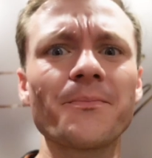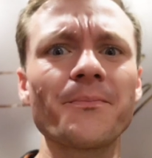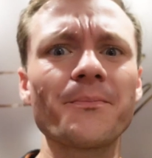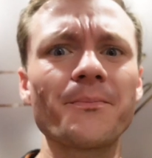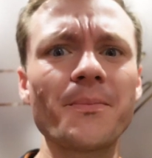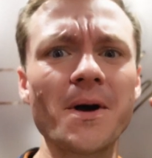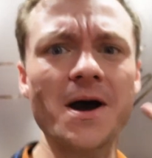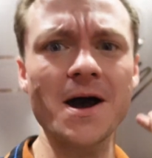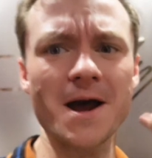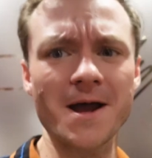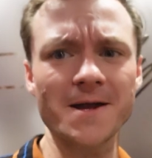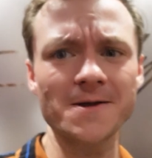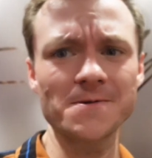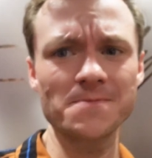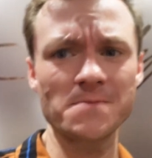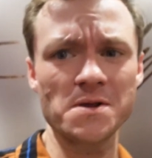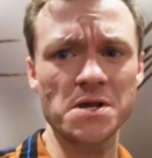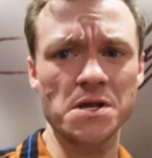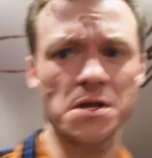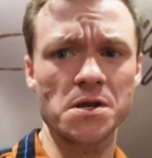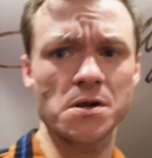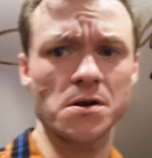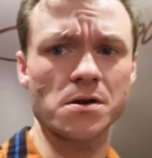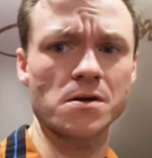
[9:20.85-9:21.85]
Behind me
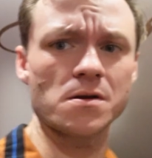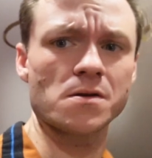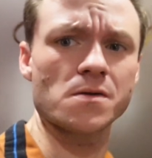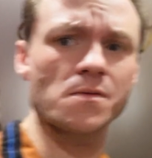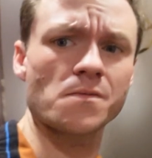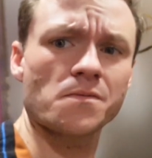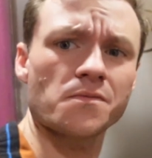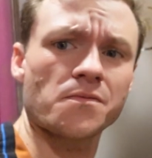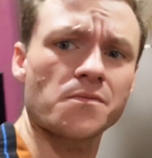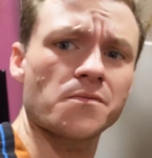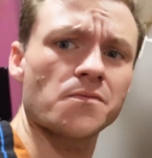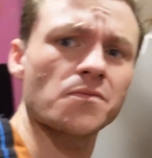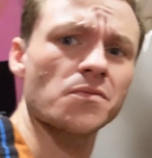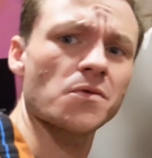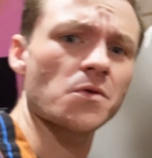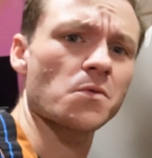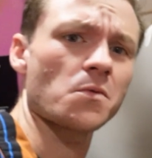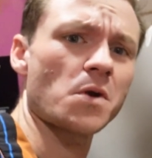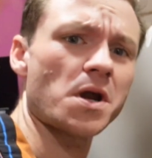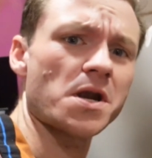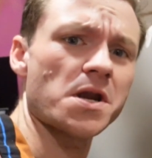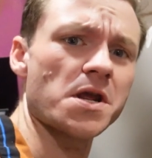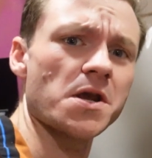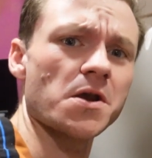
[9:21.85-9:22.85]
here,
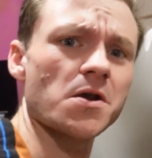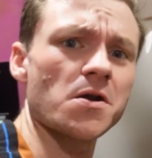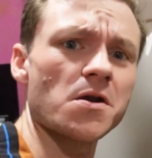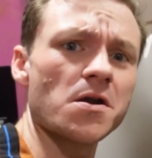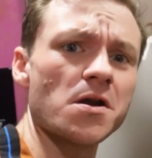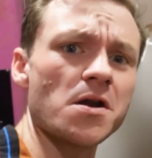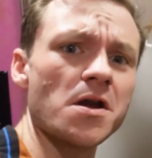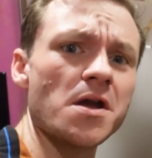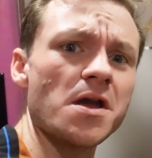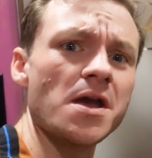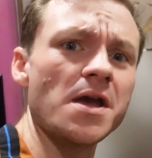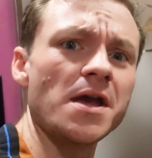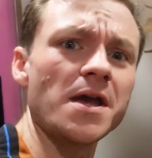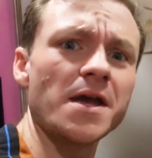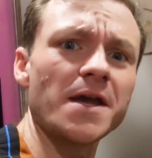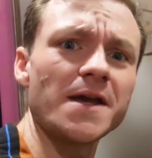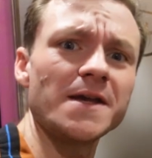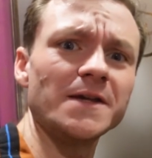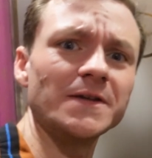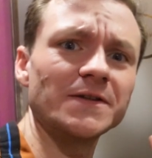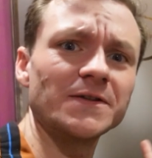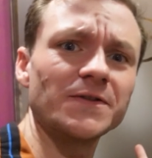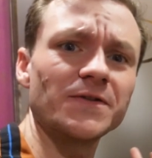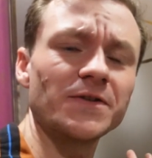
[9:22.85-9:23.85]
right here,
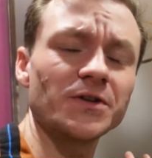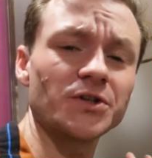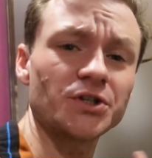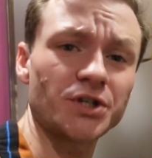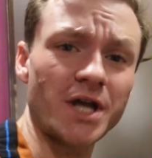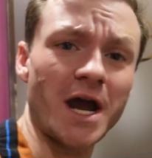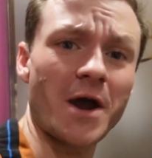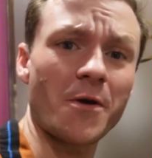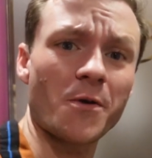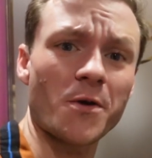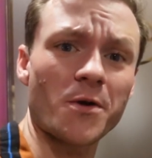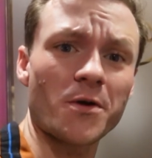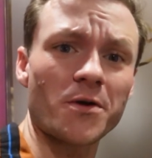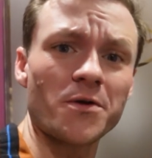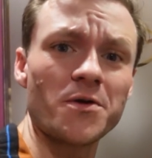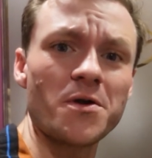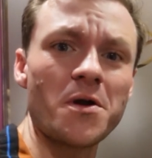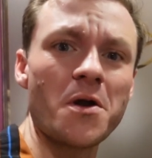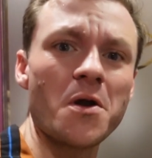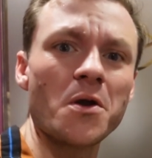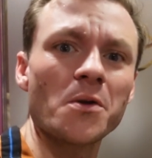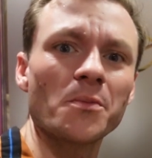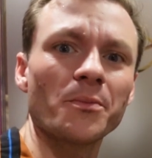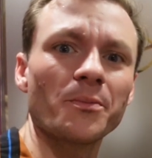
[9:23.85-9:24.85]
is the shower.
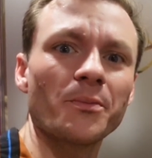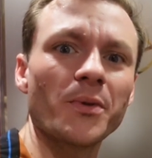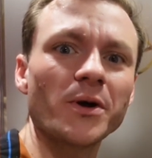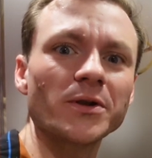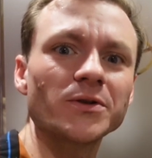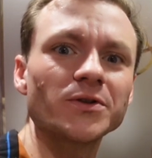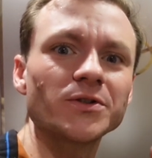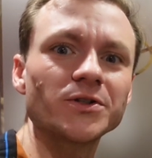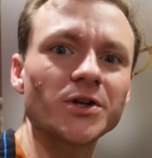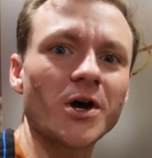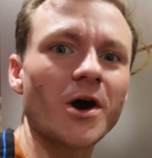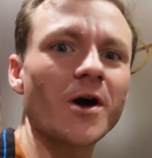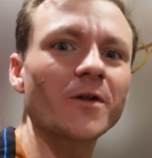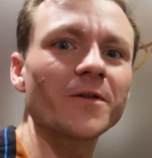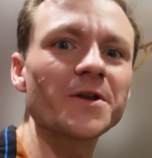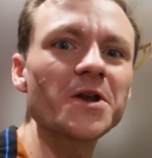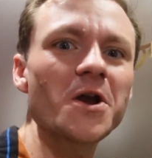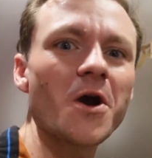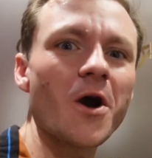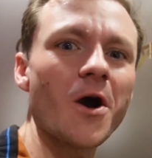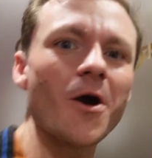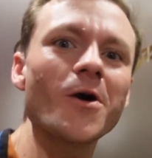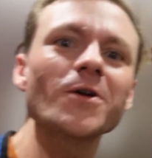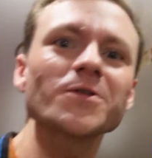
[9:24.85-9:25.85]
But Dolly
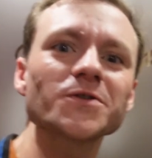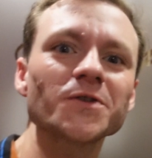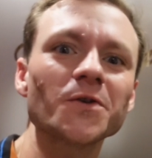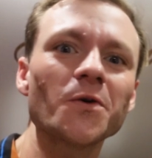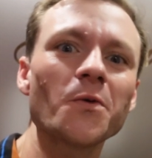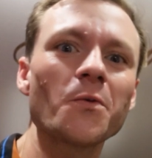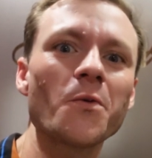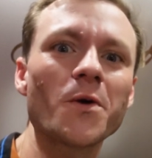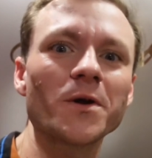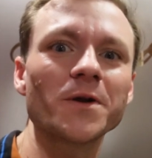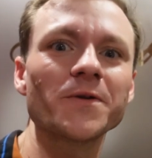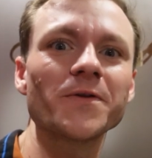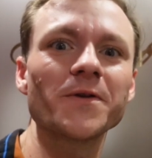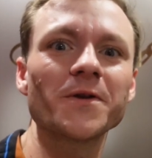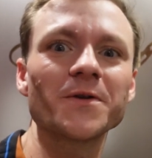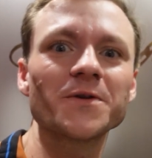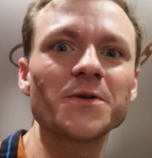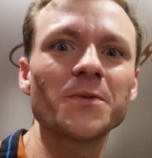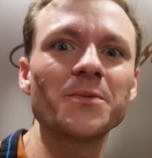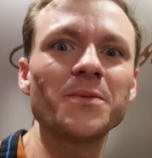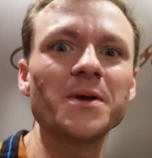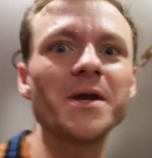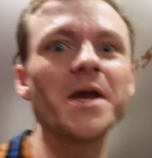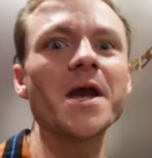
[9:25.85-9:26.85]
also wanted there
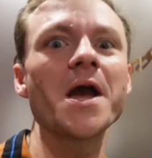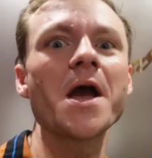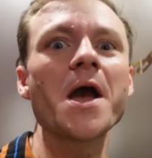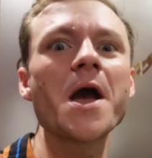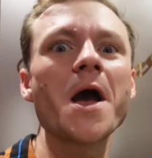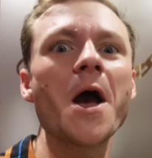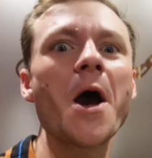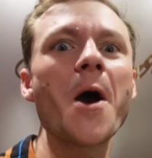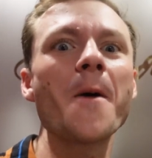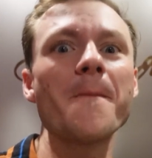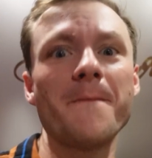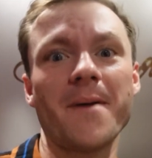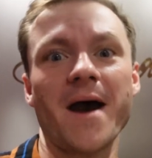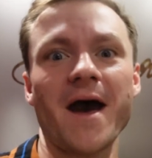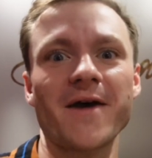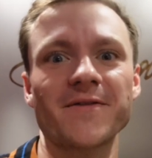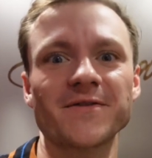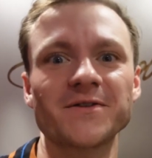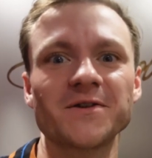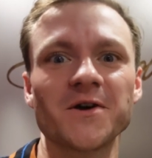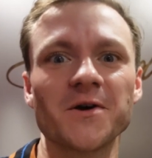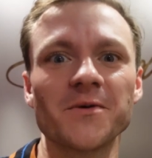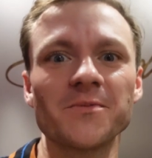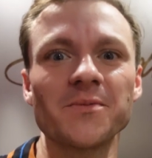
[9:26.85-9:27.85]
to be a
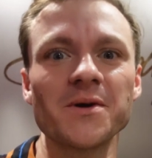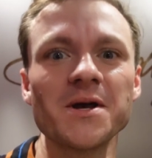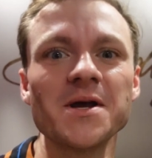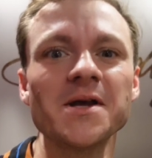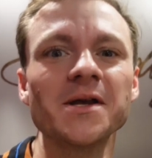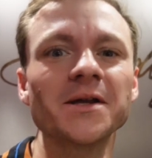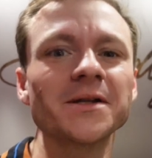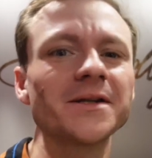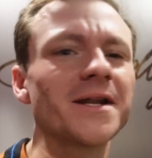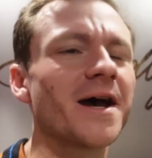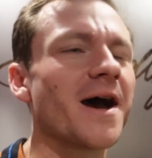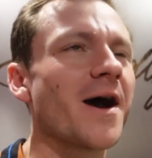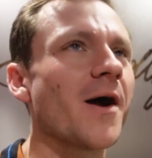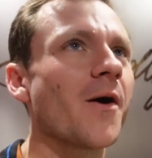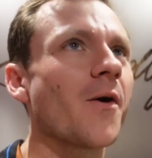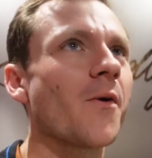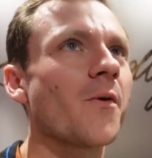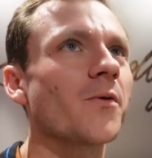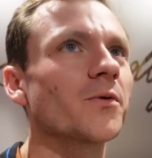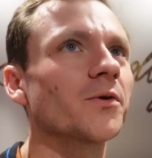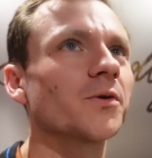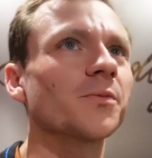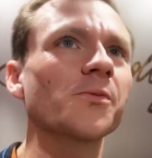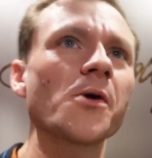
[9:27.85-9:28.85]
bathtub.
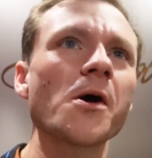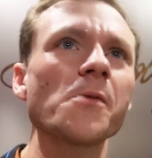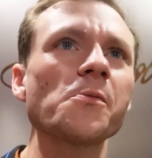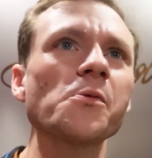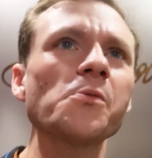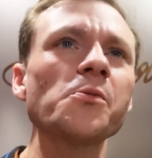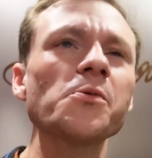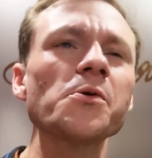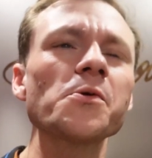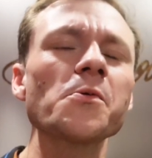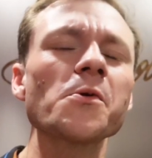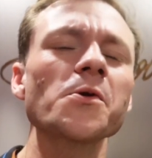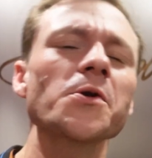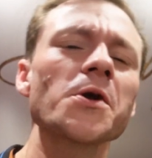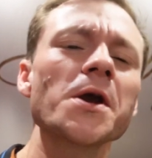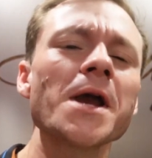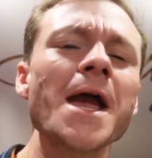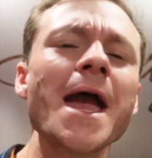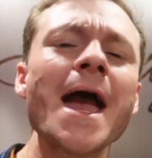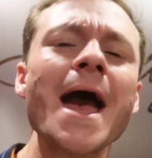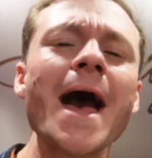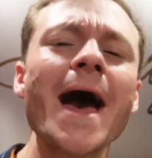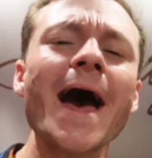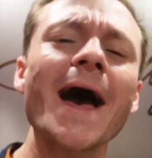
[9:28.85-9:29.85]
Now, you're probably wondering,
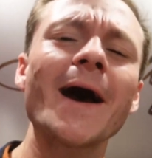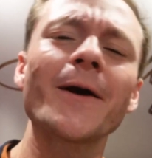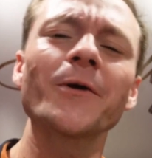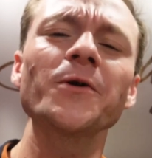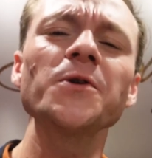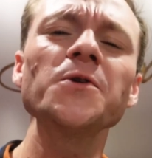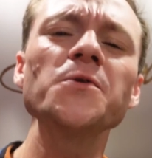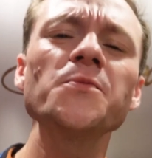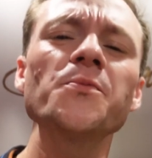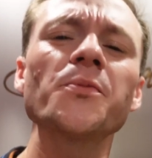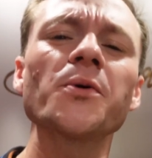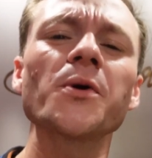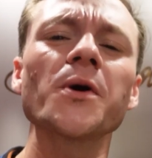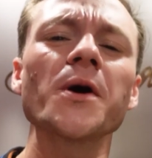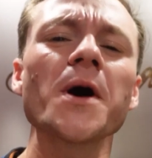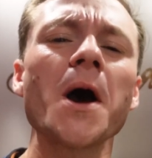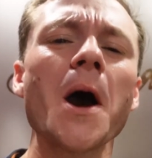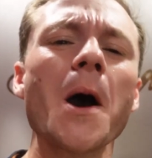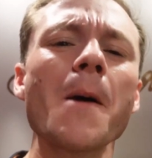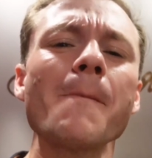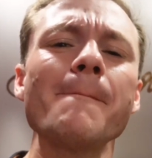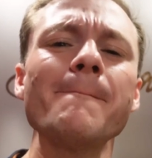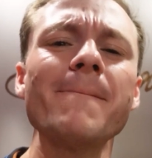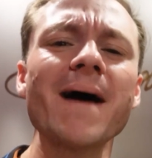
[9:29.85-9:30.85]
how do you put
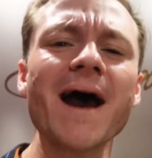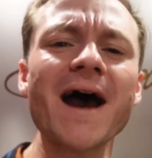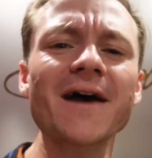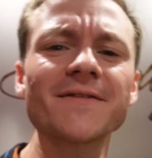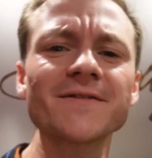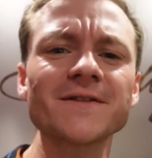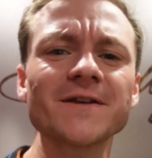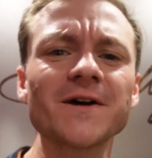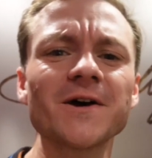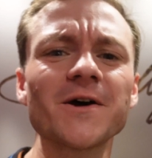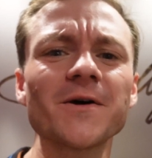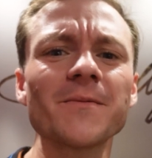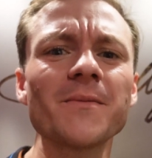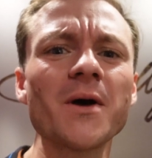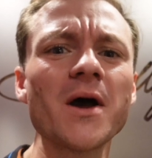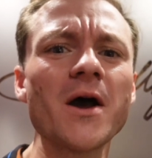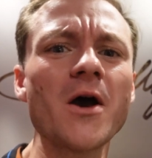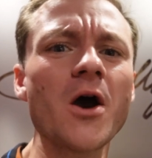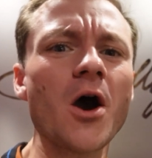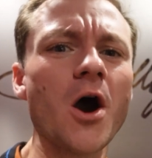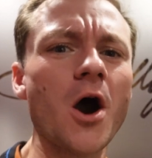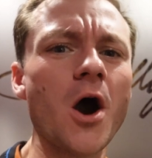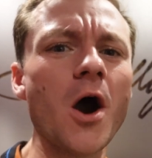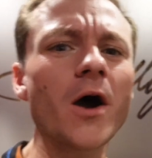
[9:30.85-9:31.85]
a bathtub
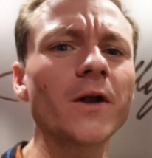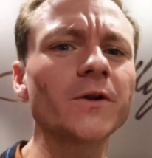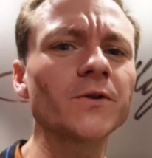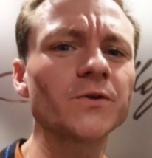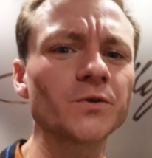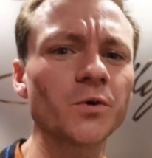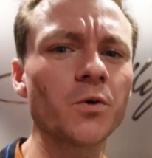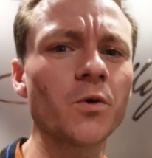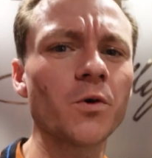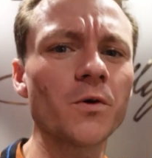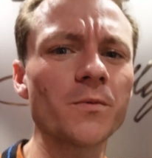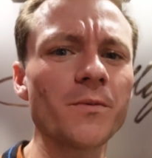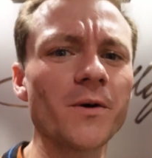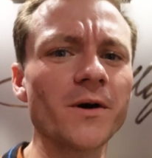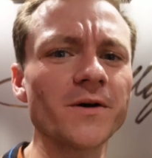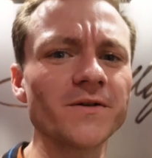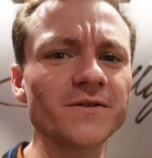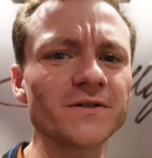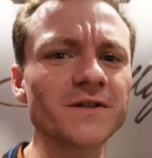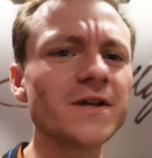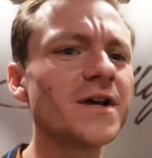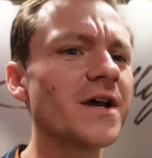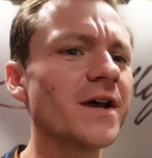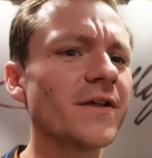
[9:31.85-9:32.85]
on a tour
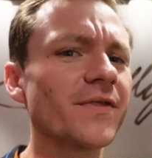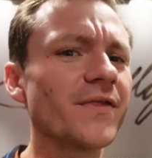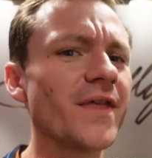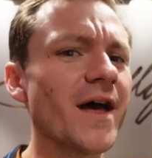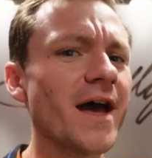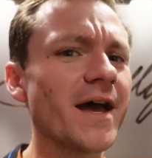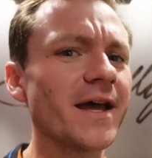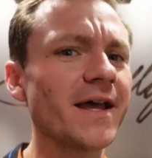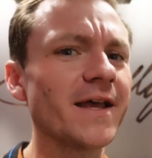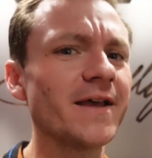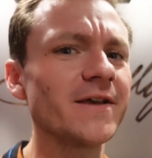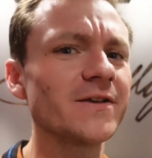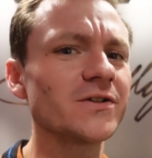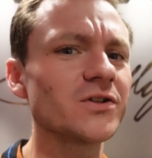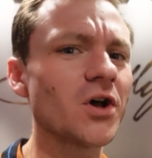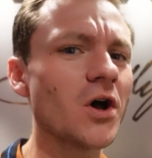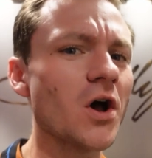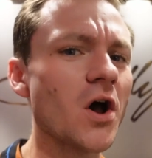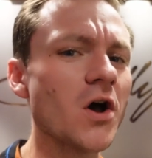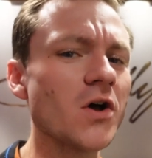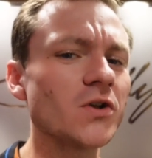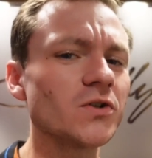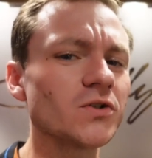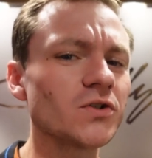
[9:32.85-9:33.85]
bus that is
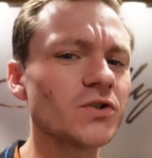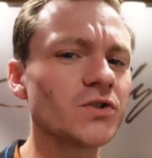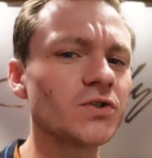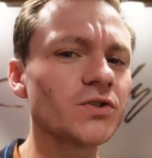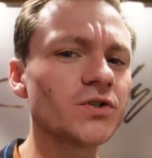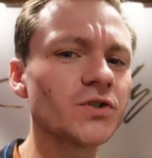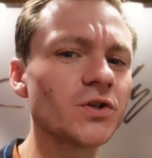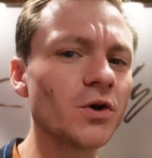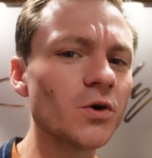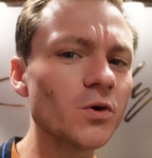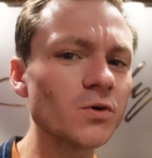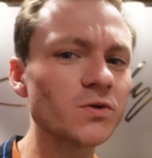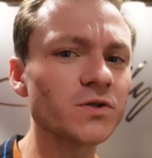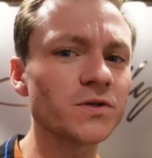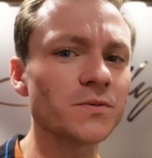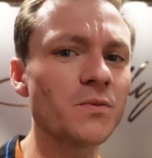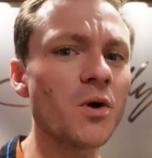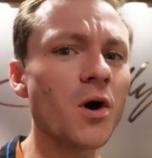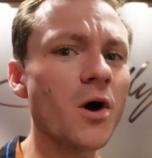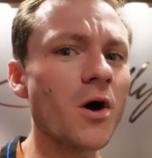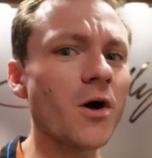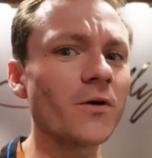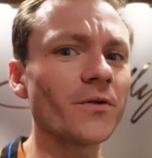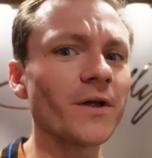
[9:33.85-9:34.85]
so
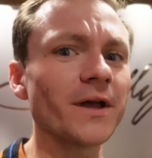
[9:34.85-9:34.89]
small.